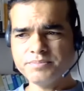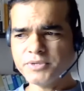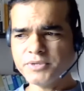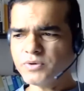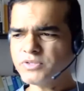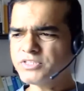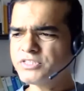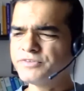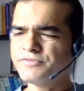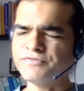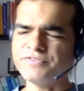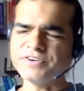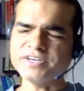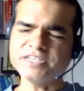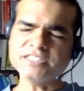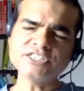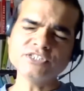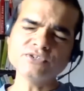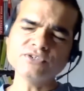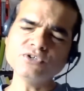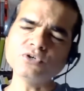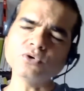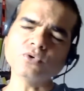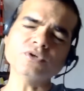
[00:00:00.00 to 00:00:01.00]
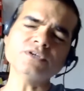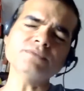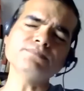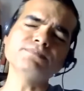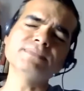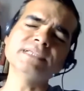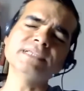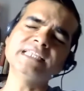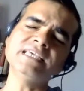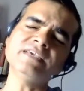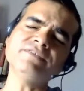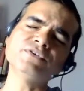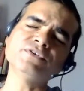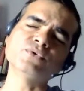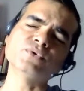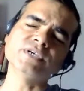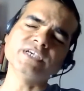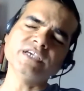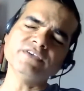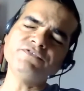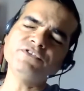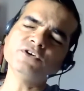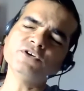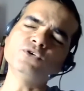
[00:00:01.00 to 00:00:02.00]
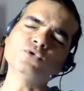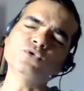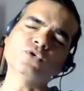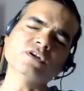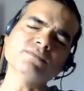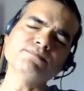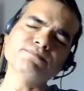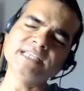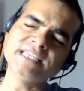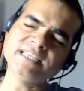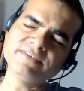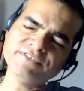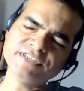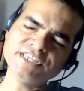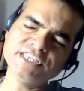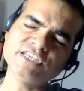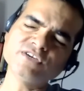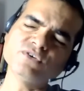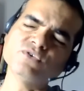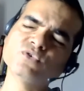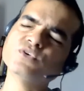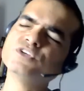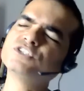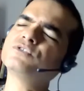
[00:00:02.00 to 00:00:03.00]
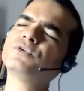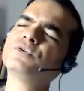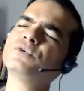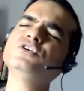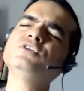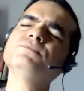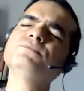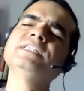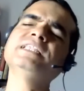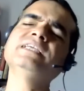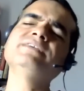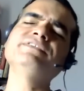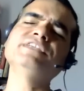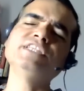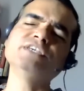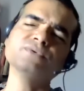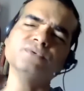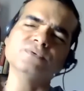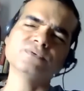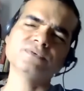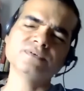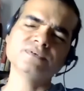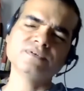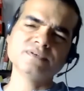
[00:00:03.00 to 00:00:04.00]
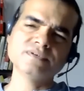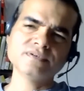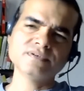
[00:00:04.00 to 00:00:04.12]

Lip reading: Because first, you don't believe you. If you don't believe in you, who's going to believe in you?